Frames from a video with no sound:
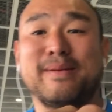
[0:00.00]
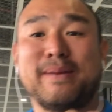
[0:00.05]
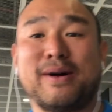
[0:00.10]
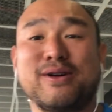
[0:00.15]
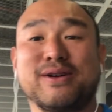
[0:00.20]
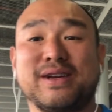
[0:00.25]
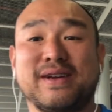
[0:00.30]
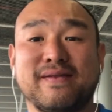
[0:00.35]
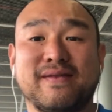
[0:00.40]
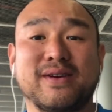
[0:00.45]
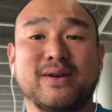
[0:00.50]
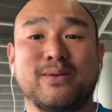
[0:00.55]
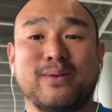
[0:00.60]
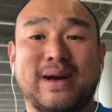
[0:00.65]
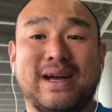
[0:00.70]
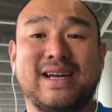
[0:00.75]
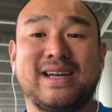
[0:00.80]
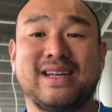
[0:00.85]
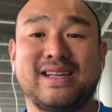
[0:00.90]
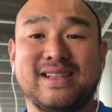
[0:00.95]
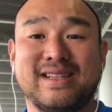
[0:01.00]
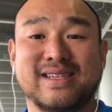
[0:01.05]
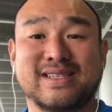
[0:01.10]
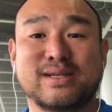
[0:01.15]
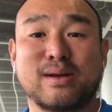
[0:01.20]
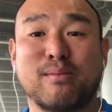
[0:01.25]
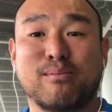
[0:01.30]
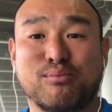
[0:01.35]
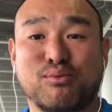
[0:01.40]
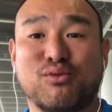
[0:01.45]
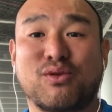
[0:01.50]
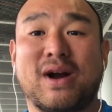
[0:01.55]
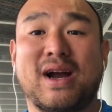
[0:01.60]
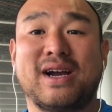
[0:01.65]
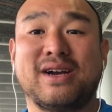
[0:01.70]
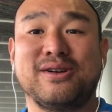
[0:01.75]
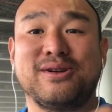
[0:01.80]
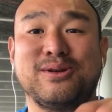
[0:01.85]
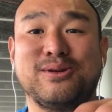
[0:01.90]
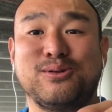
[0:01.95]
about giving away this
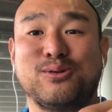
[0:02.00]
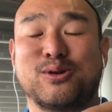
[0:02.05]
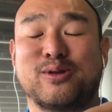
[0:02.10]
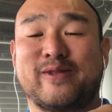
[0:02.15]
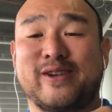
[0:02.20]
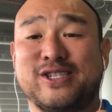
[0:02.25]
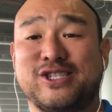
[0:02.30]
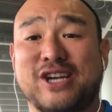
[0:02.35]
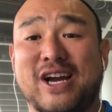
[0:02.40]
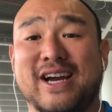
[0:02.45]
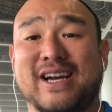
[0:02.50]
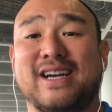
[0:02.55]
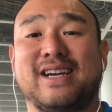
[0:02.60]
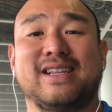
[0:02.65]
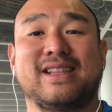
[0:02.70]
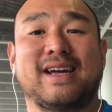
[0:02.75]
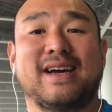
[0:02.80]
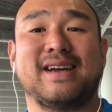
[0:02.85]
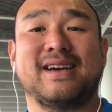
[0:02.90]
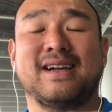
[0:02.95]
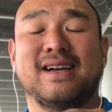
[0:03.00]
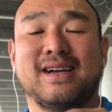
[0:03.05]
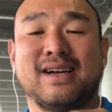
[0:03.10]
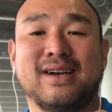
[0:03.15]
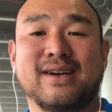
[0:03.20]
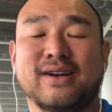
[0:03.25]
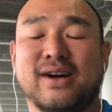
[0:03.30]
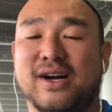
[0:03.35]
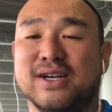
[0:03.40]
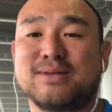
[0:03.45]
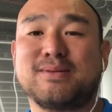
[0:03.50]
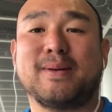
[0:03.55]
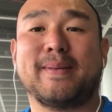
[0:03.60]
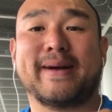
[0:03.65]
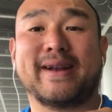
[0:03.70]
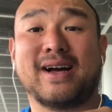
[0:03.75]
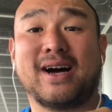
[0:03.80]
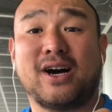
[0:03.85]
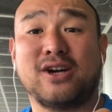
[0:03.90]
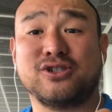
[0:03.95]
brand new North Face jacket that cost me
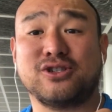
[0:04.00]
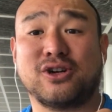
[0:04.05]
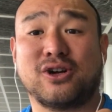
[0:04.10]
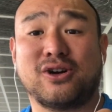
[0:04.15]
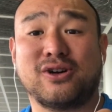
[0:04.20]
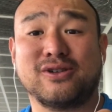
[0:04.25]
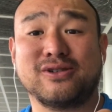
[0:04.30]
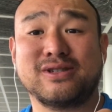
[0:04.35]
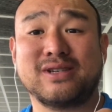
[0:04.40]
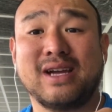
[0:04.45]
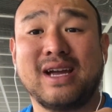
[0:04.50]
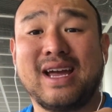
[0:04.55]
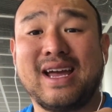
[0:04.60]
about $100.